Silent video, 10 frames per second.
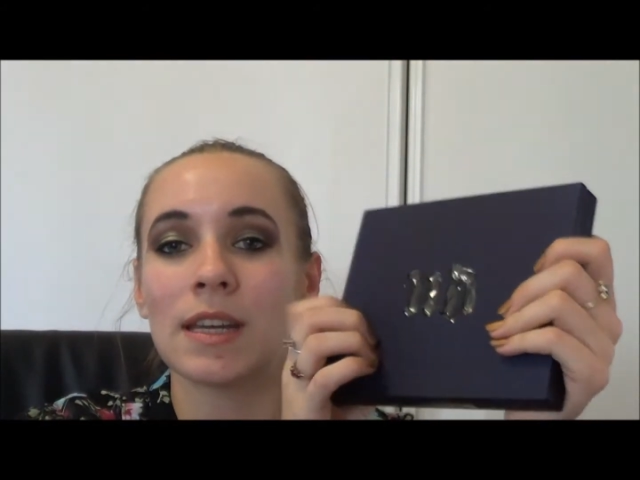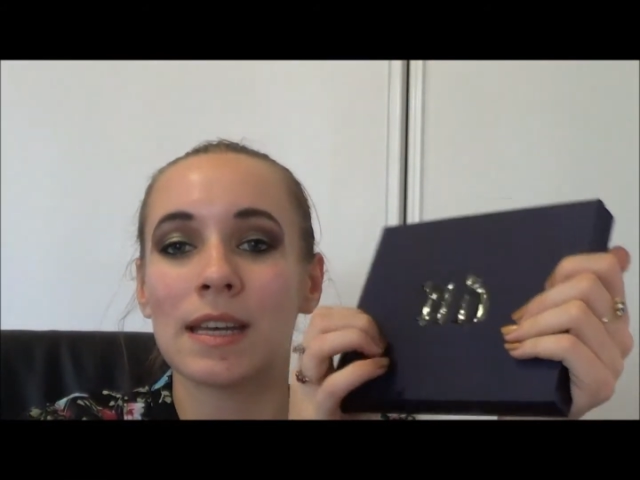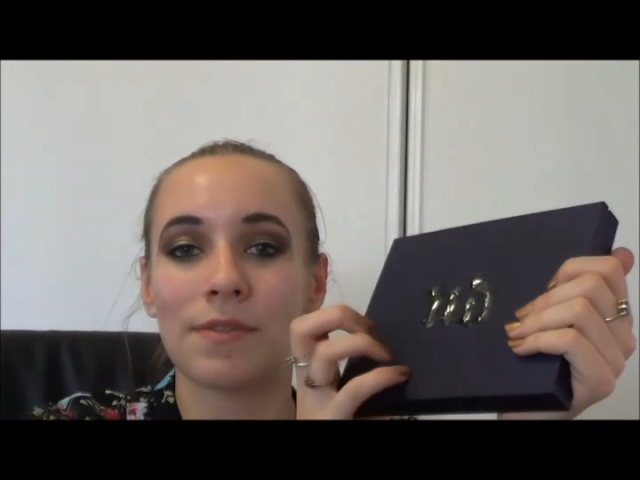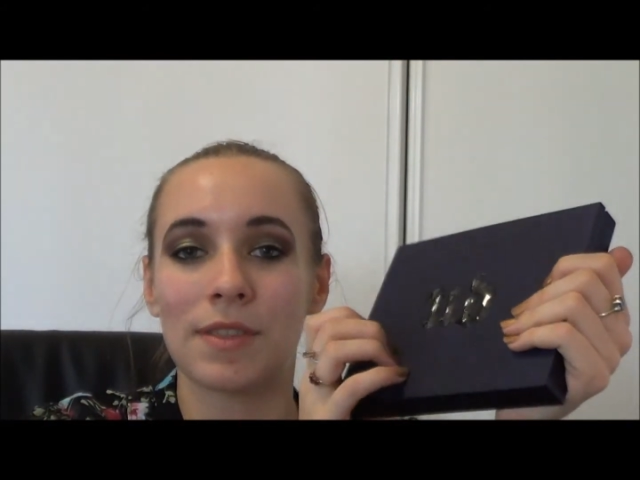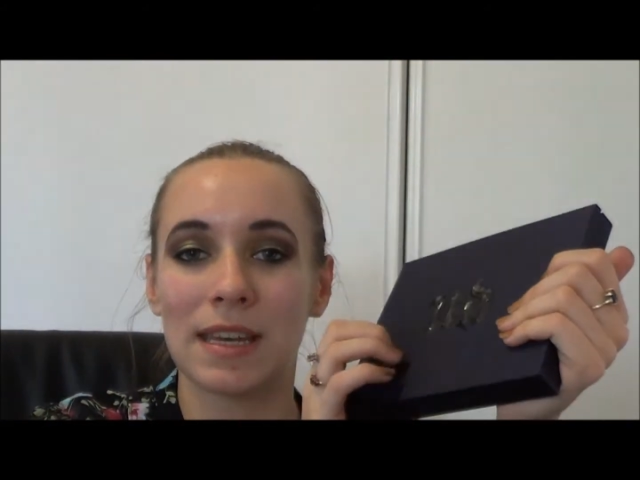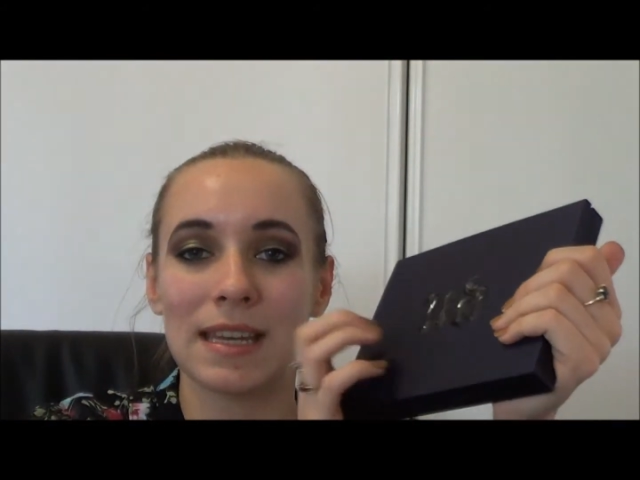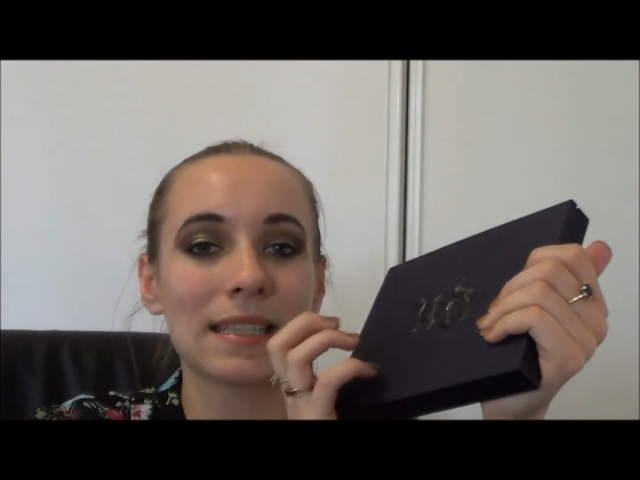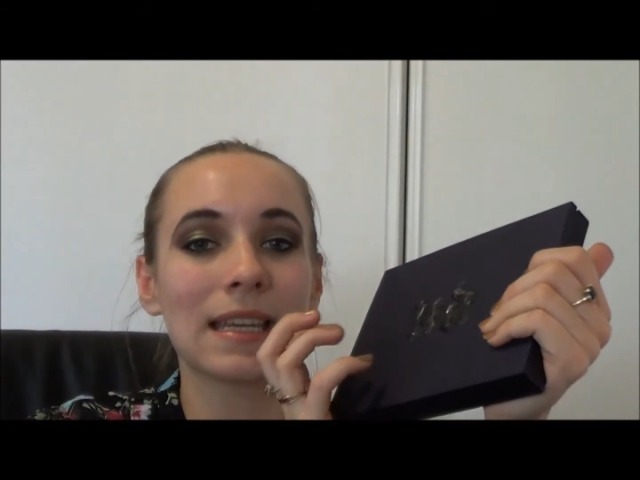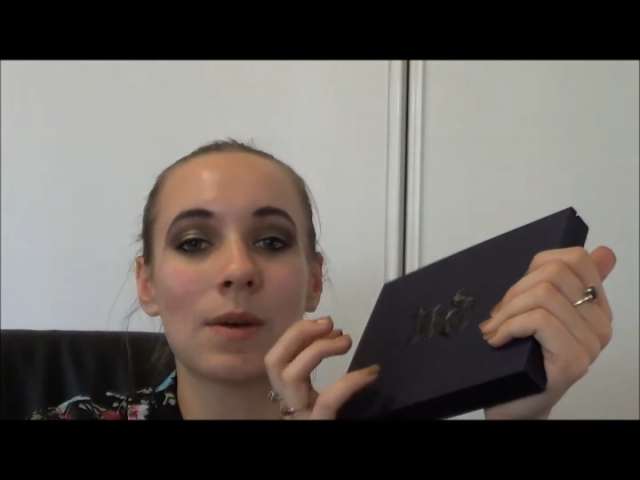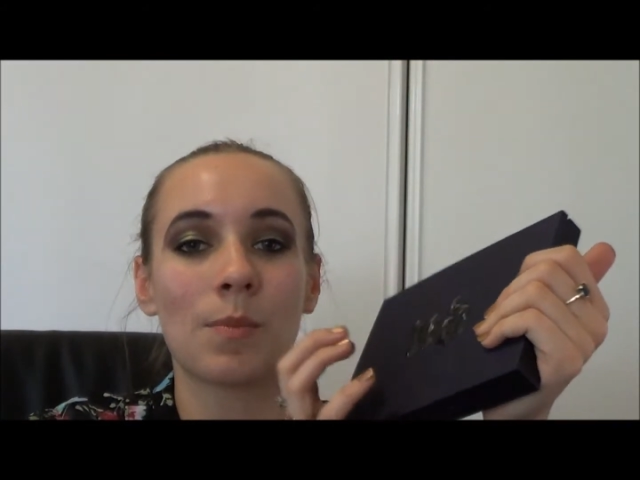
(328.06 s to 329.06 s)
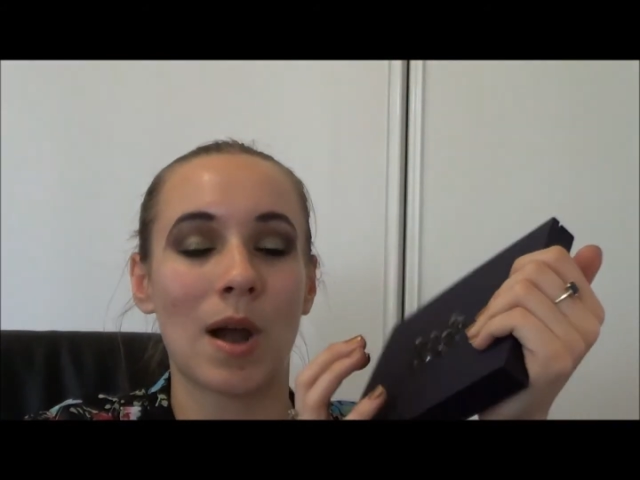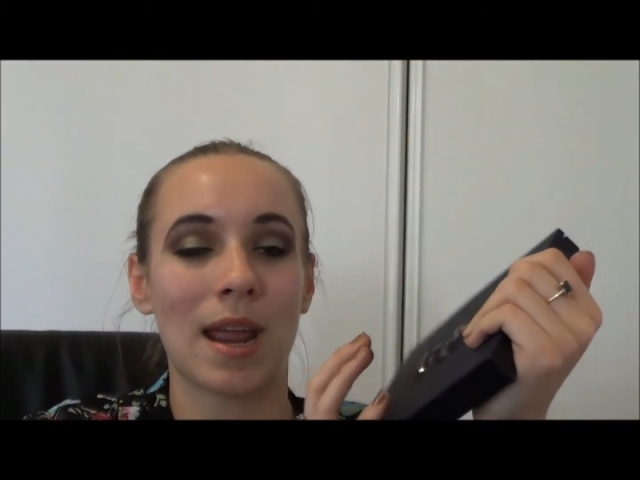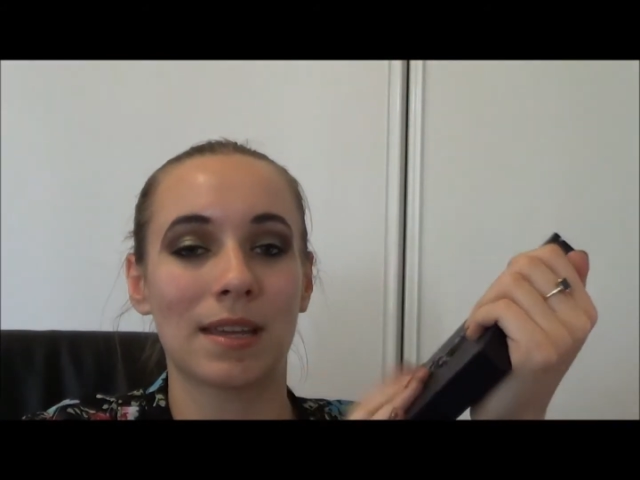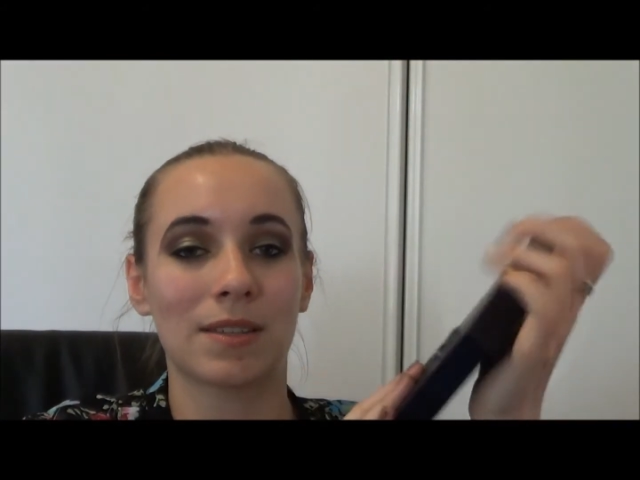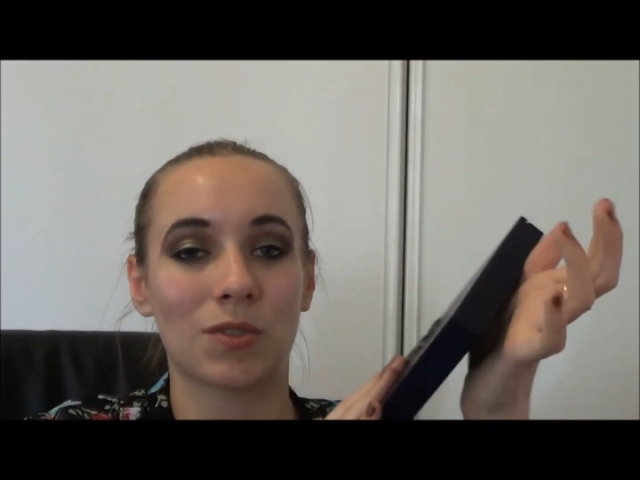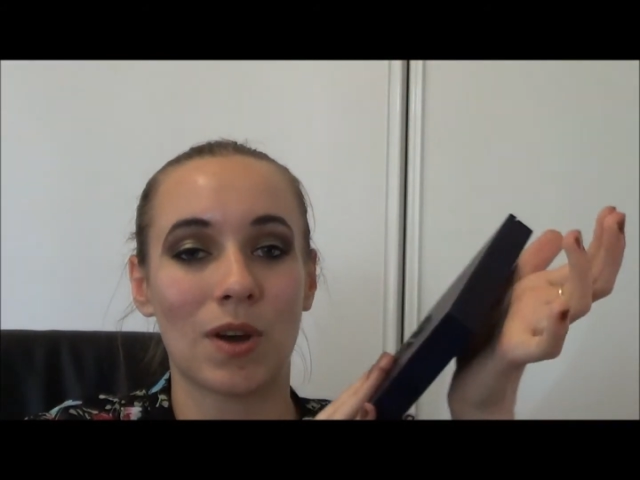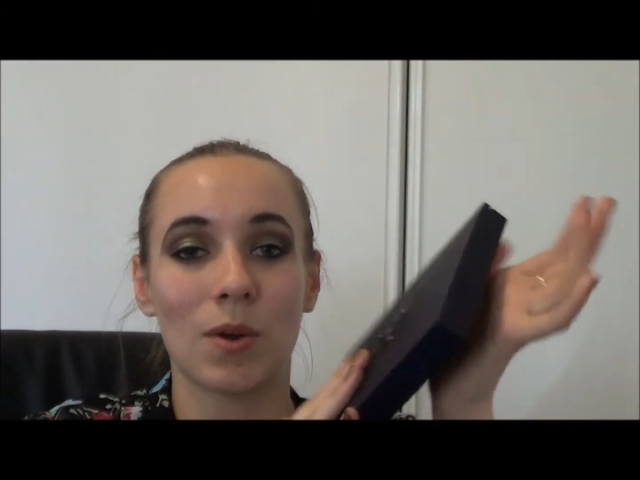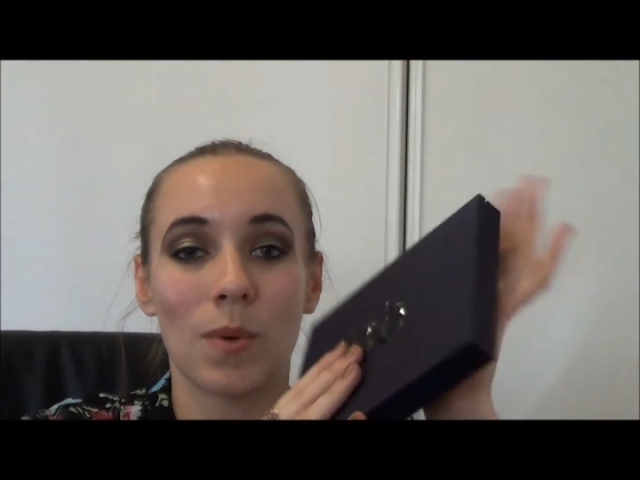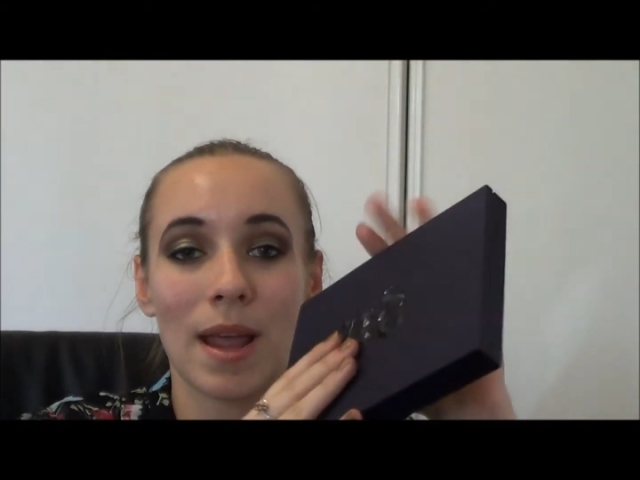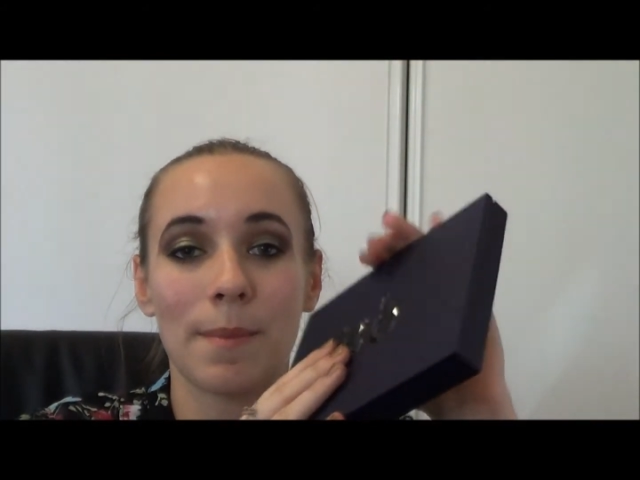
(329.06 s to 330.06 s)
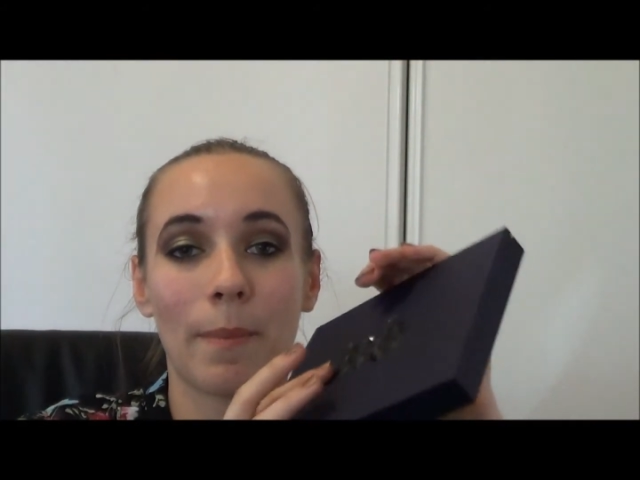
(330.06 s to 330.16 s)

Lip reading: enough that it isn't going to break straight away,